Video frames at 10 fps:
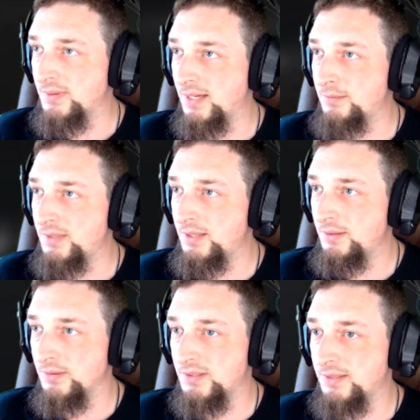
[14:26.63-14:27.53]
with here,
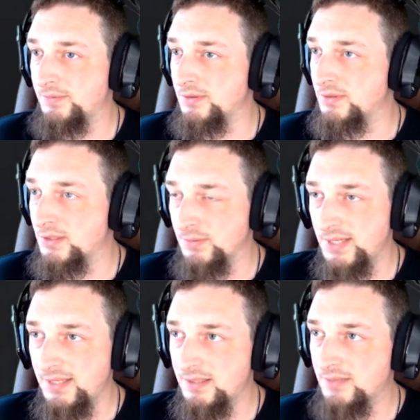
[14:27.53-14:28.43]
there's different
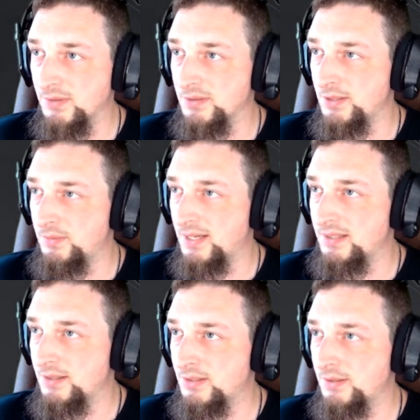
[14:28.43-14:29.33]
screens as far as UI is
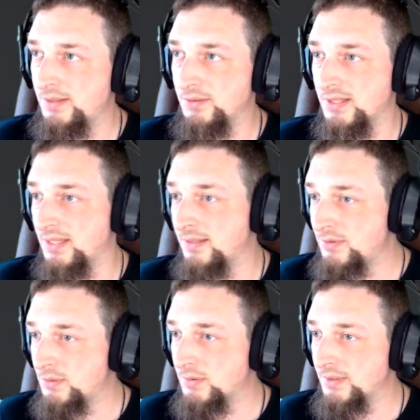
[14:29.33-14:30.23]
concerned. Here's the
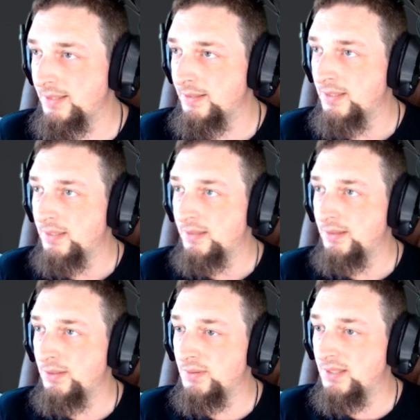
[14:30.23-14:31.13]
inventory.
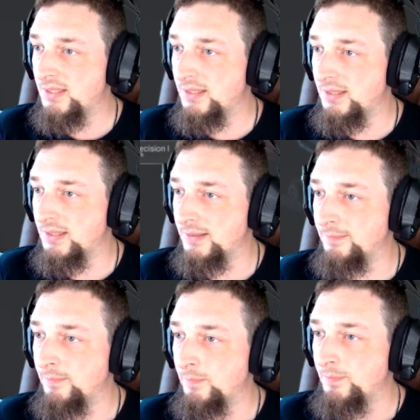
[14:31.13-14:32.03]
You can
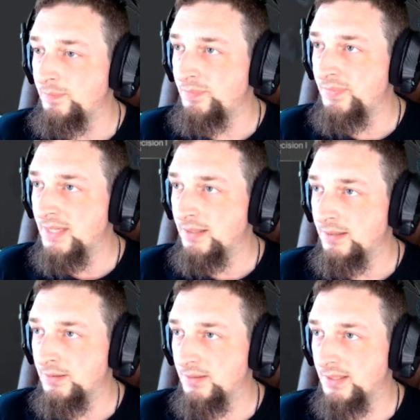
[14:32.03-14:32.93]

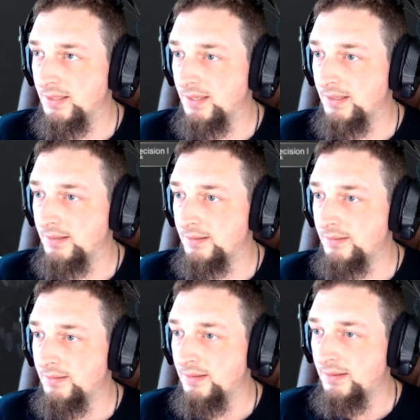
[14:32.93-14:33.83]
click on
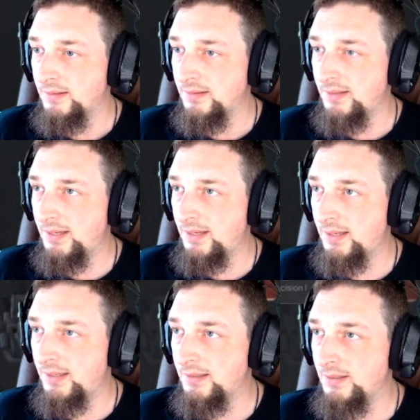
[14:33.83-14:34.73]

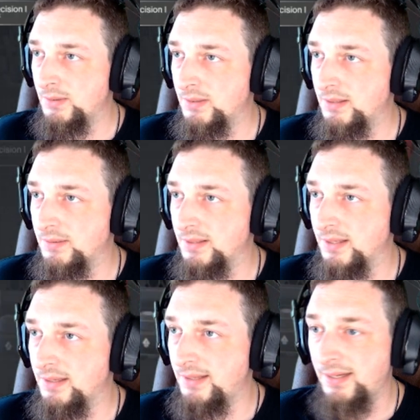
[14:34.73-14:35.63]
that, you can click
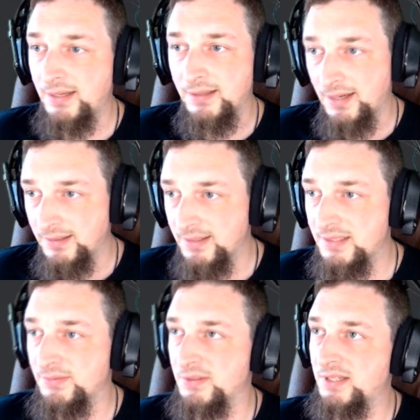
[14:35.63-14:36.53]
on that. Highlights
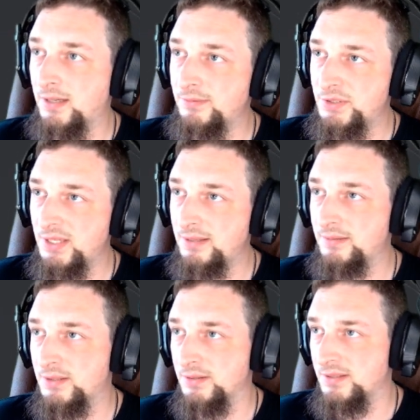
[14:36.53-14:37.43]
for salvaging,
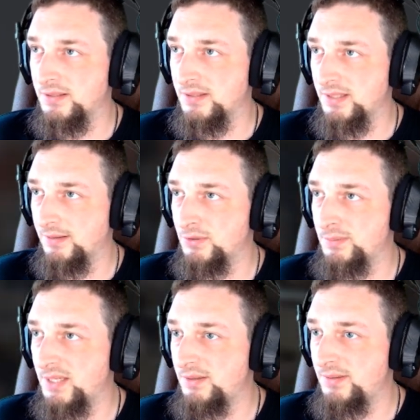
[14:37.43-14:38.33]
so this is salvage
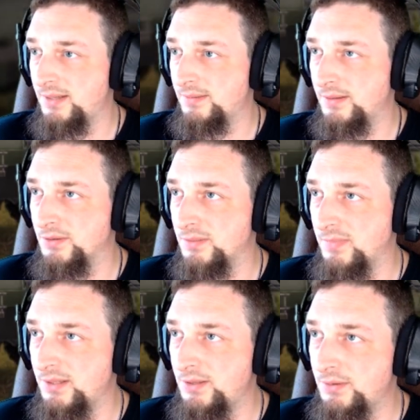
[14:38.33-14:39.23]
menu there. Here's your
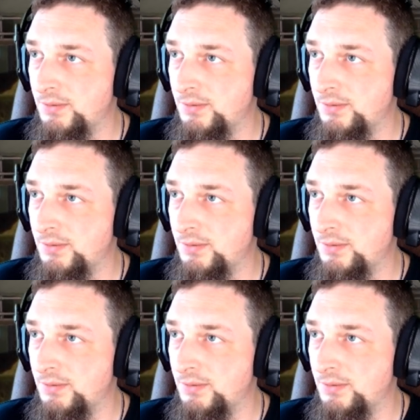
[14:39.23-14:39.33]
menu,